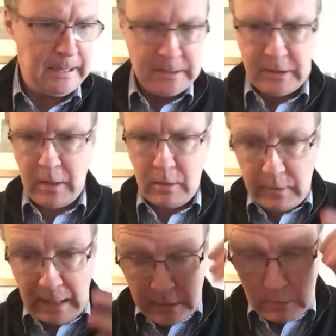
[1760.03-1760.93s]
So
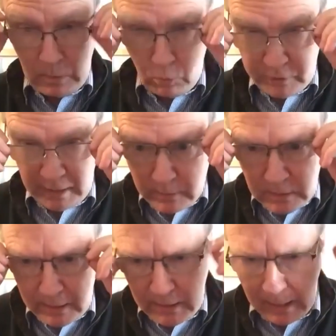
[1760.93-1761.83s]
that all sounds
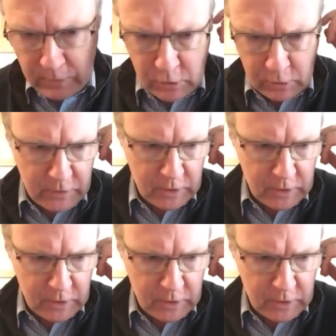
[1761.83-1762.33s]
like a counsel of